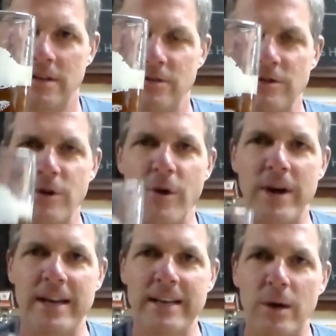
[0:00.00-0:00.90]
So let's go
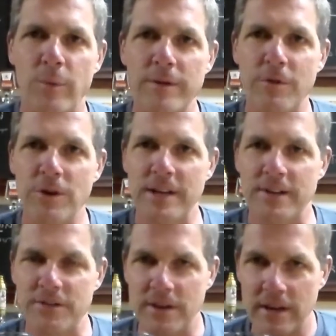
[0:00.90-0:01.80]
ahead and get a whiff on
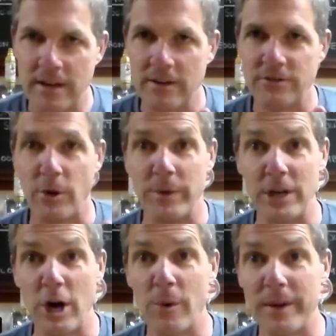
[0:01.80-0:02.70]
this. So we
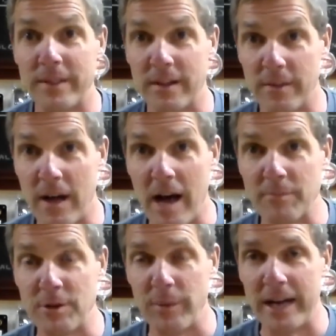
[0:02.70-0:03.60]
know with the
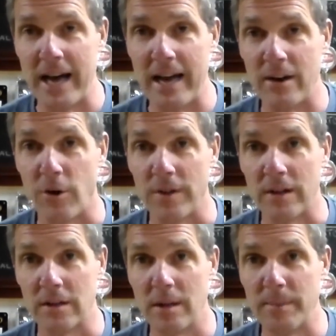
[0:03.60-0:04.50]
hops that we got, or the
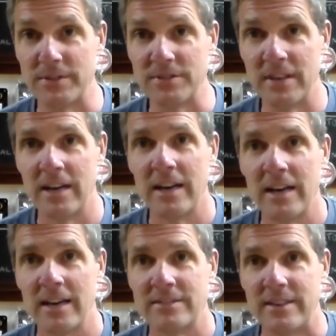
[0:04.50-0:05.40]
Columbus,
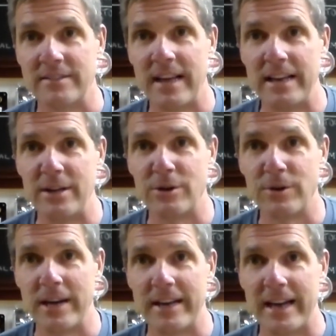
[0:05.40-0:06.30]

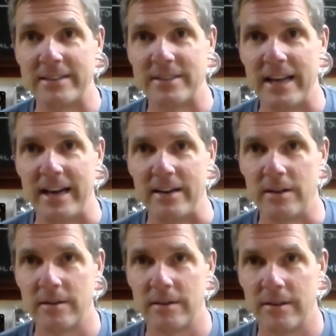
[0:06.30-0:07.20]
Centennial, and
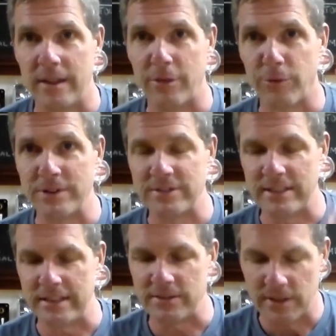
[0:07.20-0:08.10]
Cascade, the three
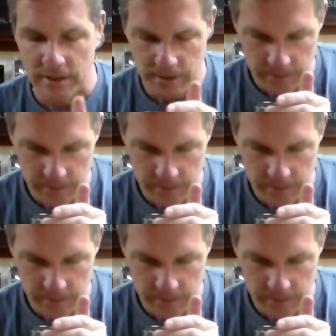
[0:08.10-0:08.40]
C's.